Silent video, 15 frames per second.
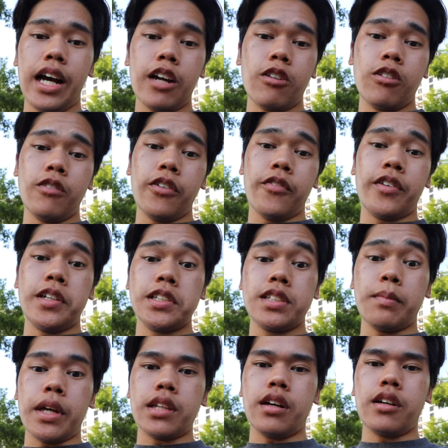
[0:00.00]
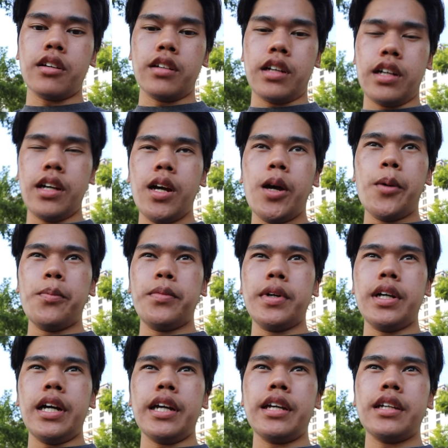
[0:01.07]
I don't know if I finished my thought or not.
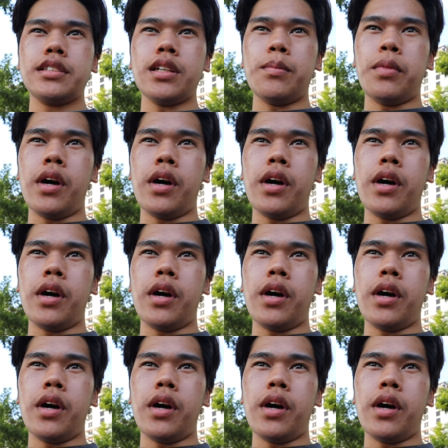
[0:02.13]
But I guess a